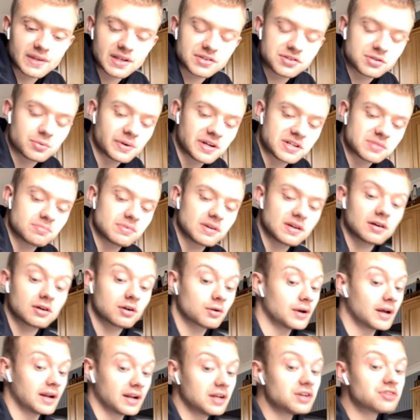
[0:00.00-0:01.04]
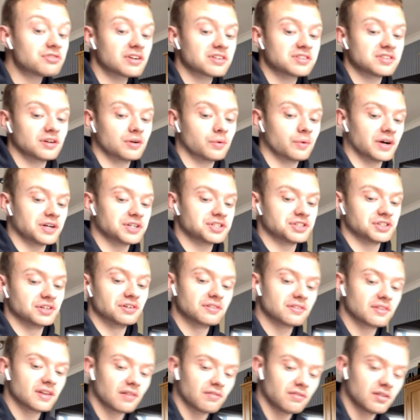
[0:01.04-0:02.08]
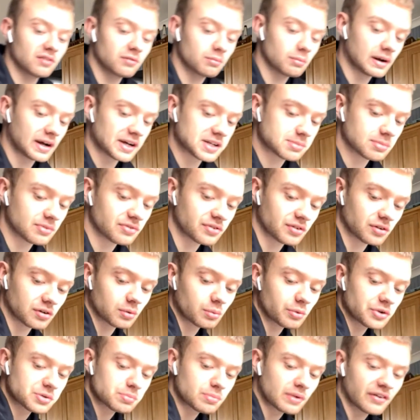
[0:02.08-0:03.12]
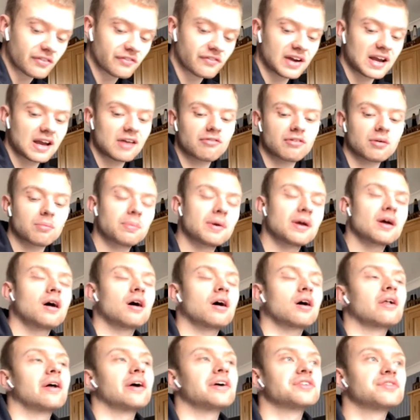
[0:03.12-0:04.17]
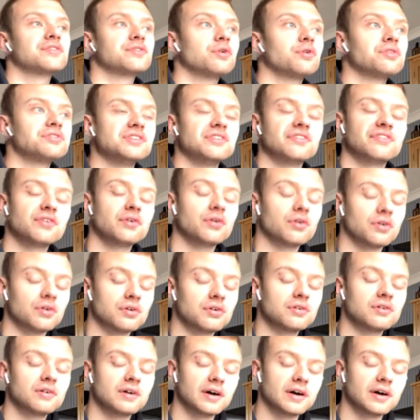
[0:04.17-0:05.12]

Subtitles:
Someone asked me an interesting question that I've never been asked before. What's my favourite BR Class 44?